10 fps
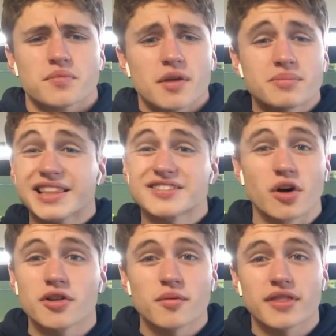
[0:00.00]
But that's the
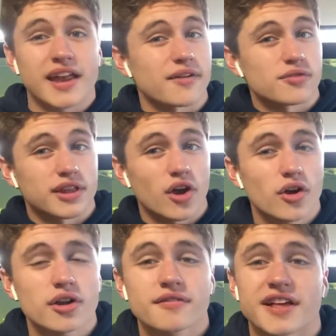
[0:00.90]
only one that I've really
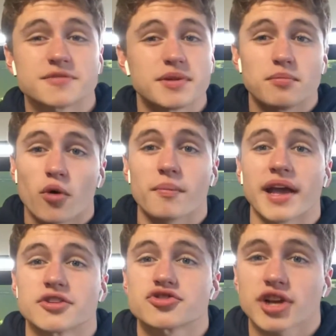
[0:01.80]
heard of that's been more
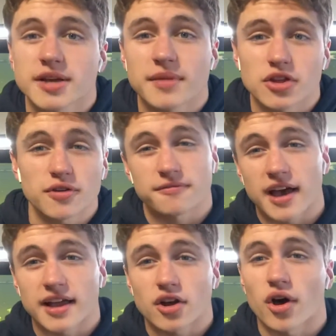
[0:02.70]
mainstream that you can
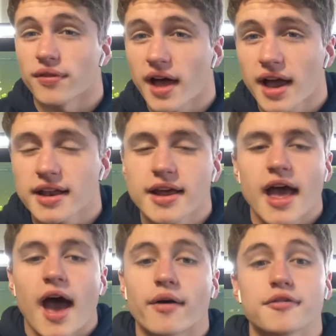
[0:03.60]
find online.
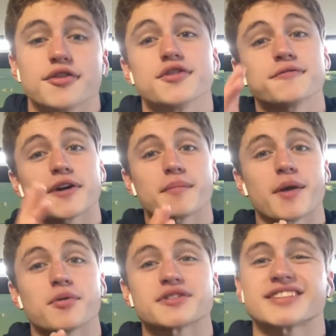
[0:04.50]
However, you can find my
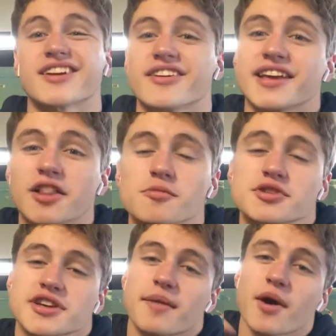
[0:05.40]
Persicaria
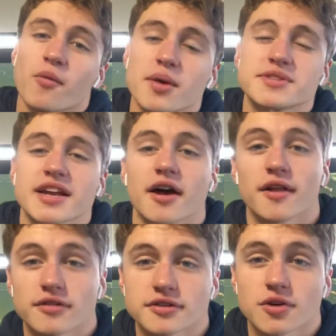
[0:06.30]
Yellowbush at my website,
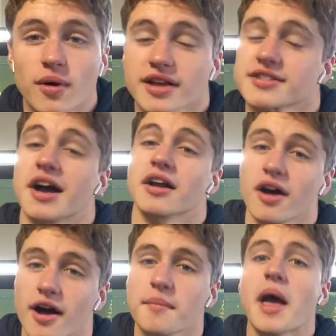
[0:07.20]

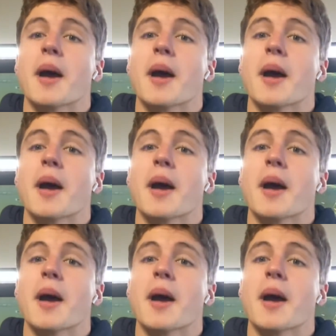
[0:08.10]
yellowbushquatics.com.